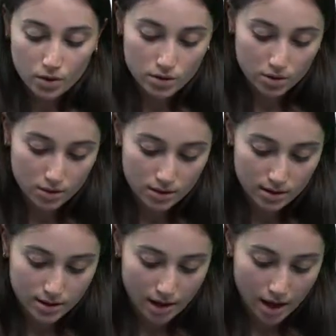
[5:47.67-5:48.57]
So this
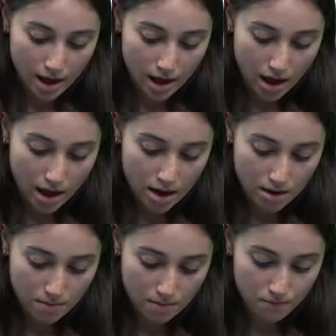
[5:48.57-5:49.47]
is an
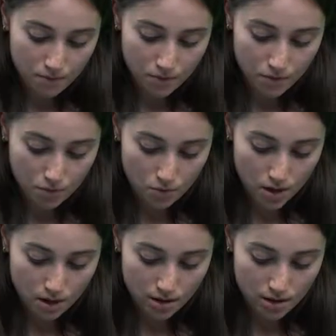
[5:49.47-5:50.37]
A,
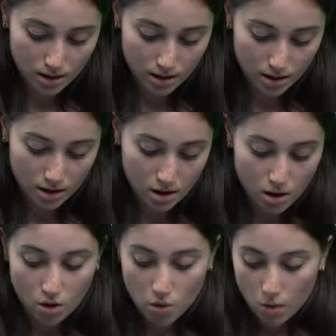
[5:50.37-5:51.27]
raising
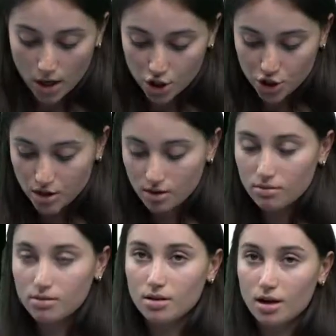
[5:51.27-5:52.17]

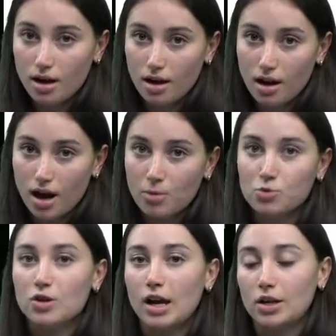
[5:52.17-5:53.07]
questions.
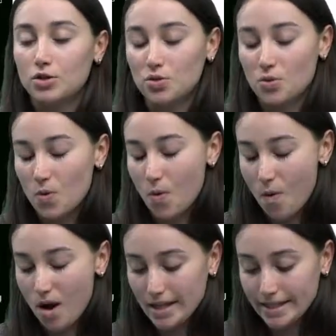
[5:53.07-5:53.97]
I'm trying to
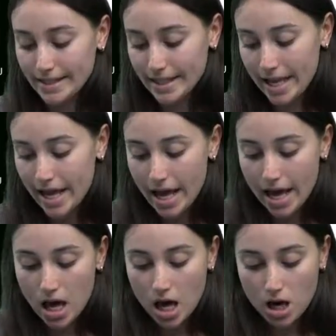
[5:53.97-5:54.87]
write
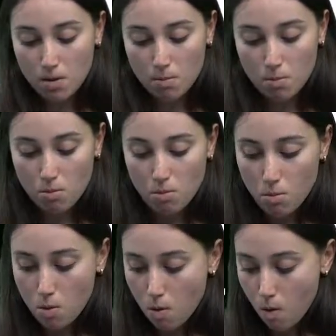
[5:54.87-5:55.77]

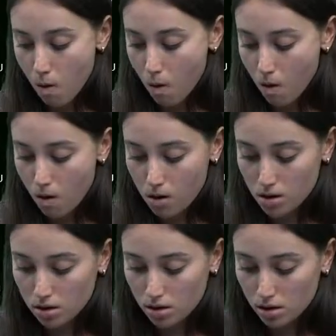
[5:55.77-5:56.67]

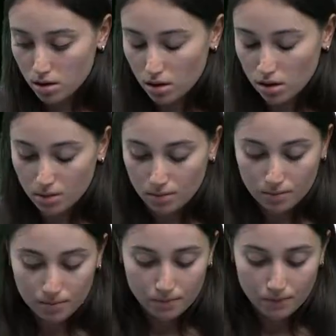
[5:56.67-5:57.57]
more
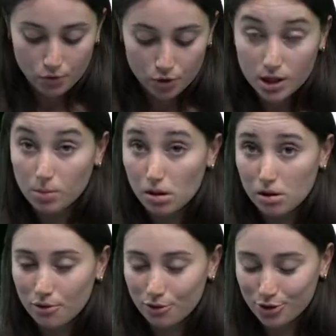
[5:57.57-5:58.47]

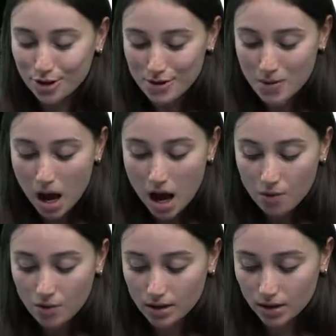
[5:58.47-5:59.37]
readable for you.
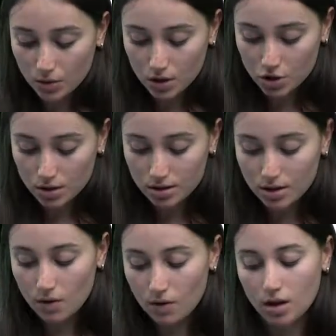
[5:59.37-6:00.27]
Raising
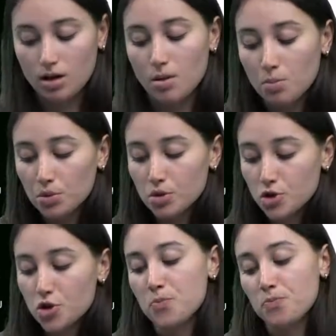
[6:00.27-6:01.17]
questions, giving an
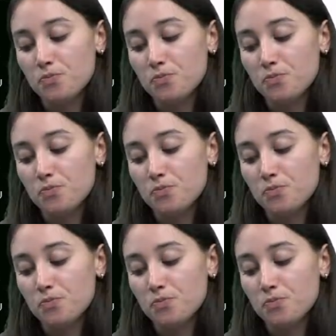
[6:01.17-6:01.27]
input.